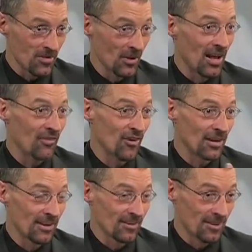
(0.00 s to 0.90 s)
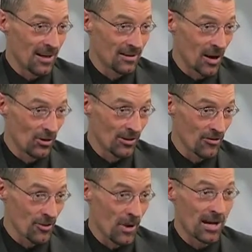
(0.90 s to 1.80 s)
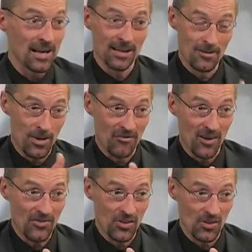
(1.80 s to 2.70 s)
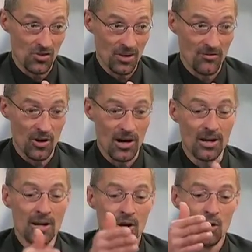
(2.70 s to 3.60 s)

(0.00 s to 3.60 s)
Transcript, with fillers: and the life I now live in the body, I live by faith in the Son of God.